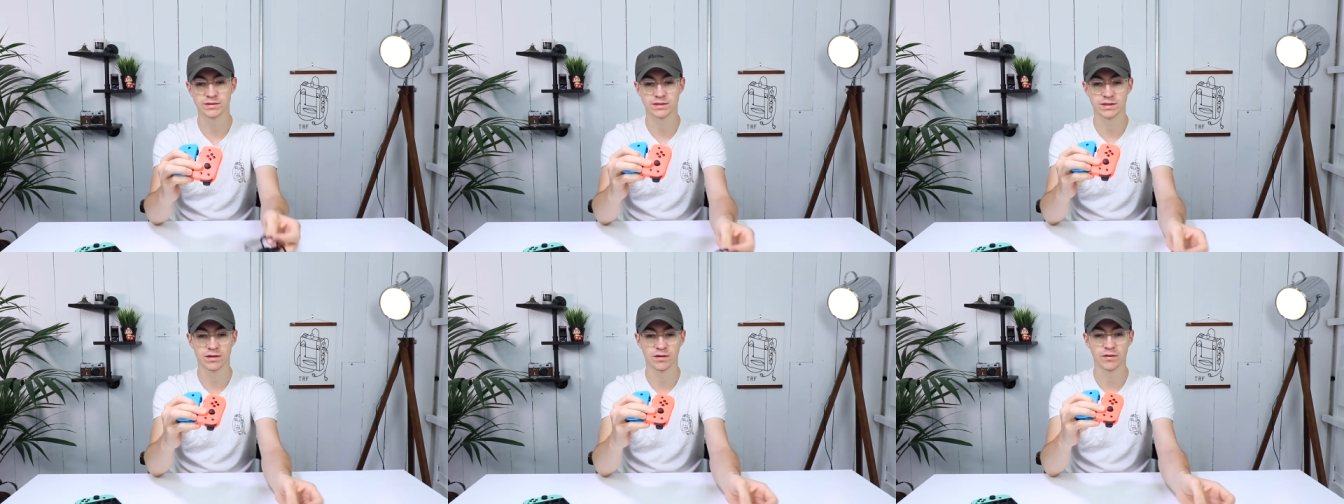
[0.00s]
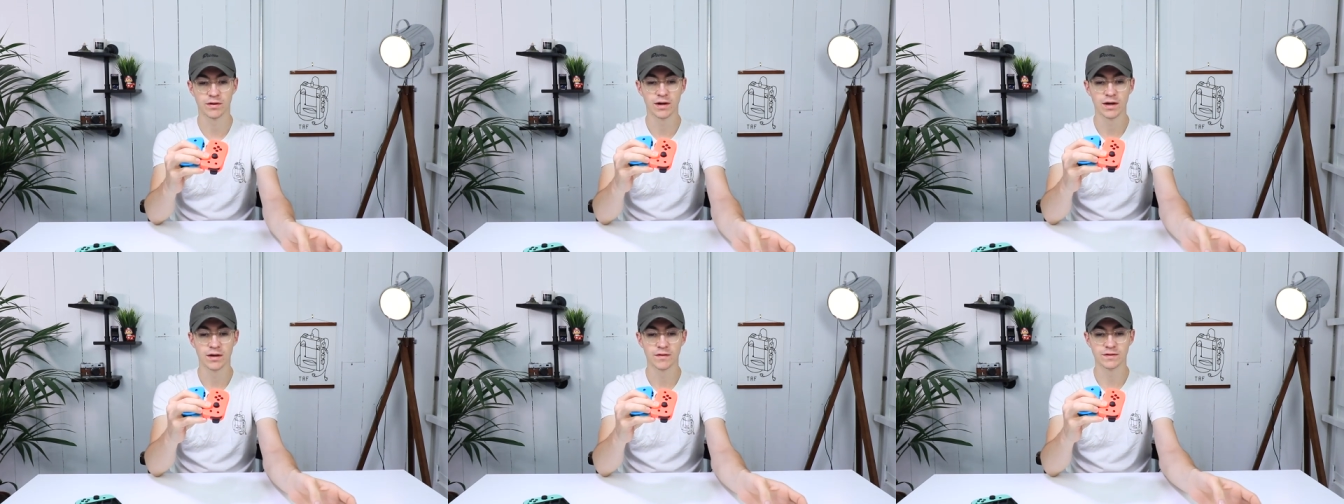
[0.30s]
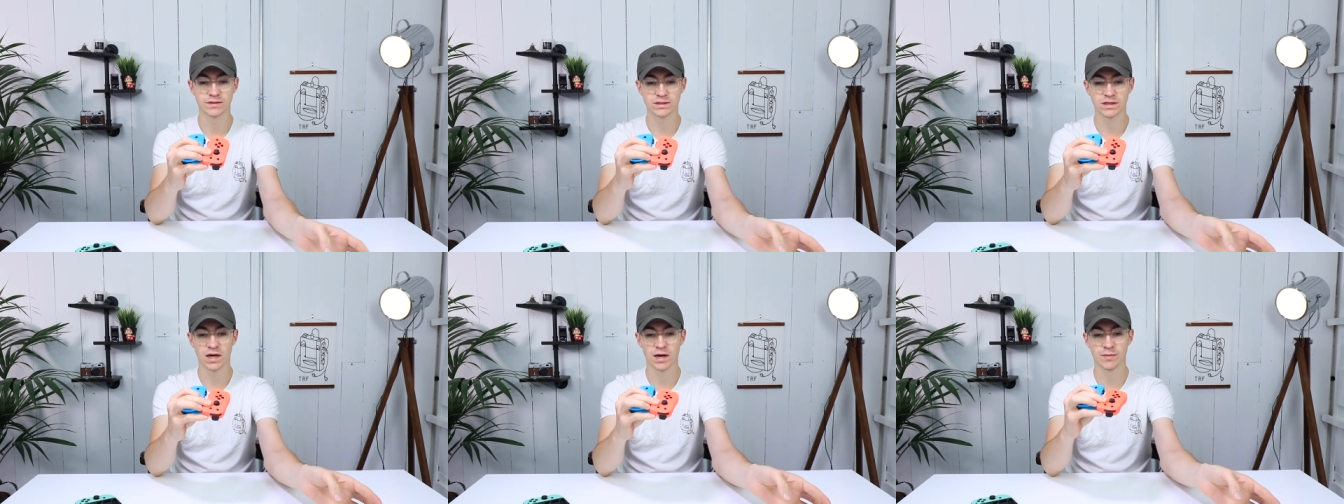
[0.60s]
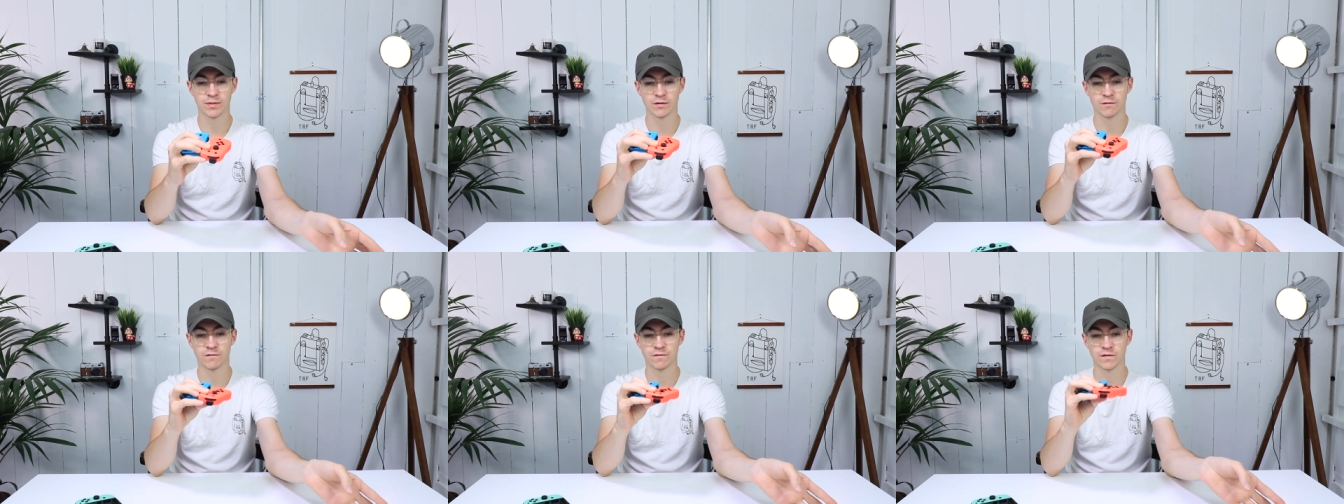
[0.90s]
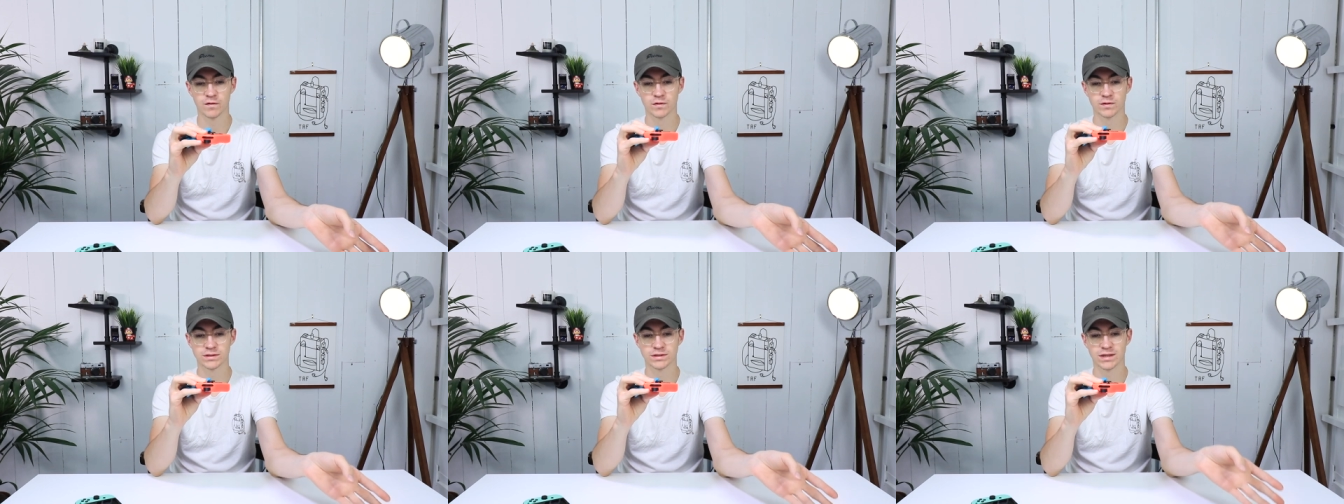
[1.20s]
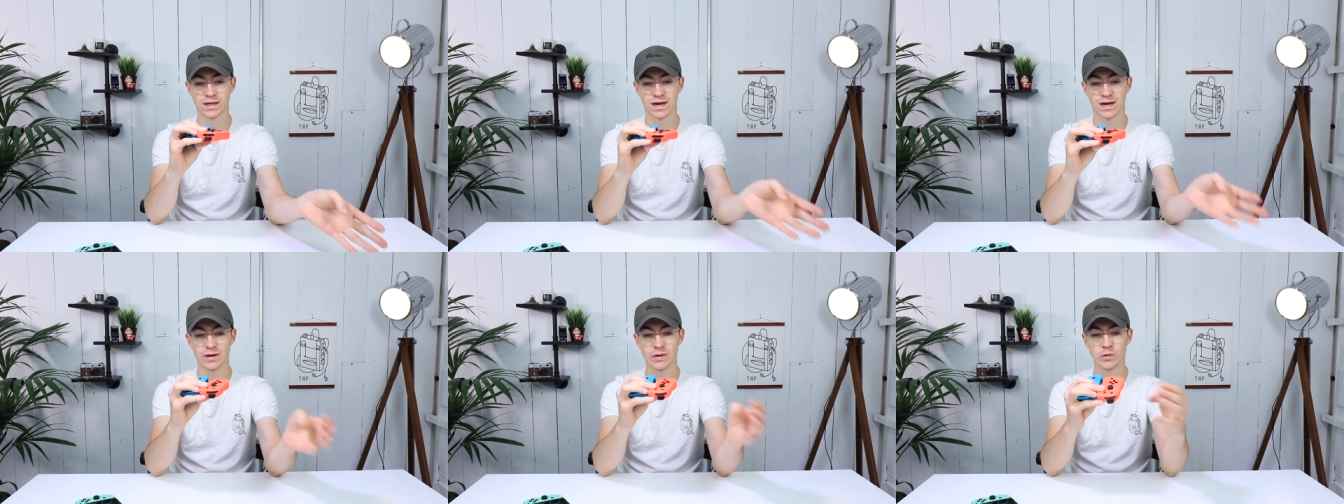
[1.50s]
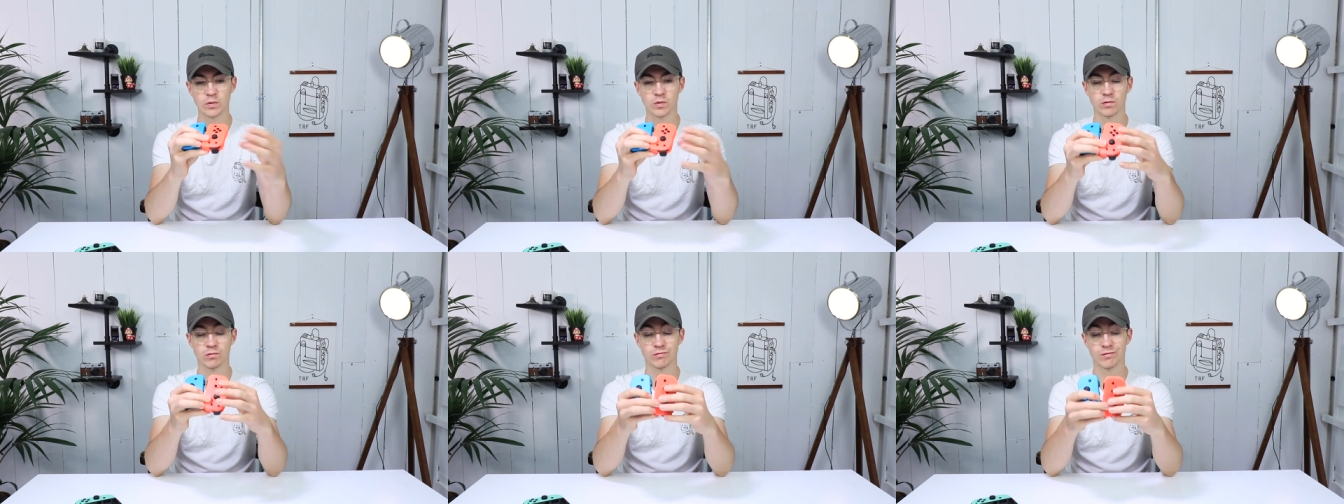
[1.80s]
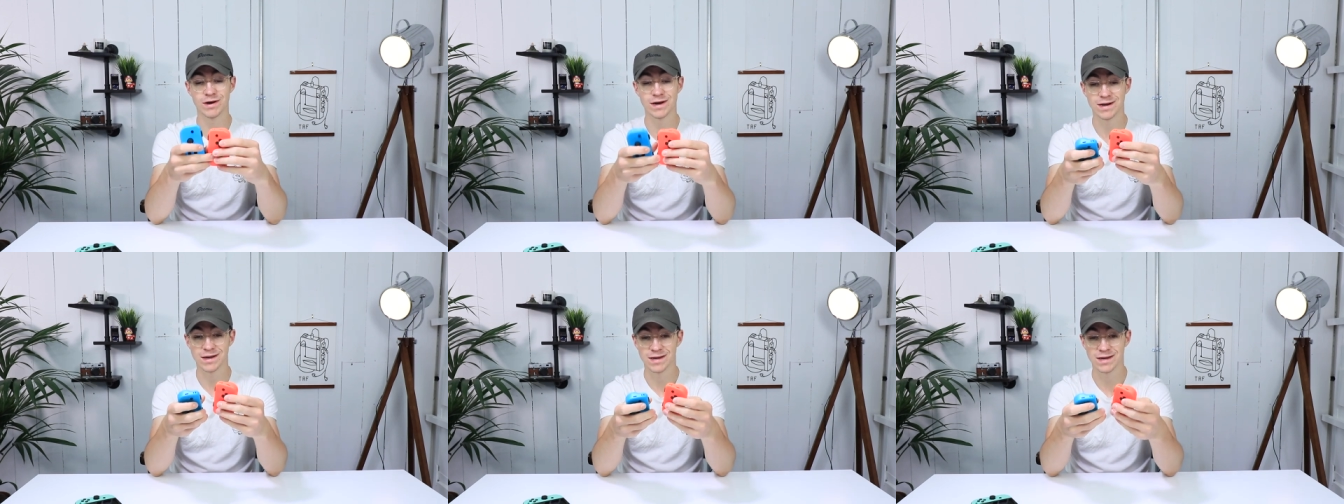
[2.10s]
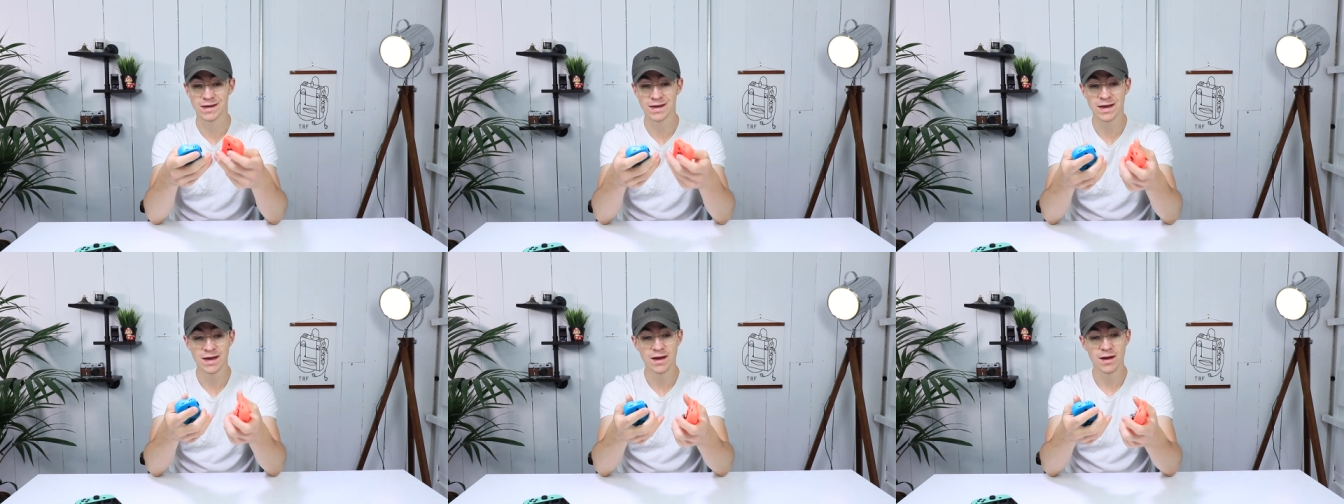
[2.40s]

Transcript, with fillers: so there's a couple of flaws there already,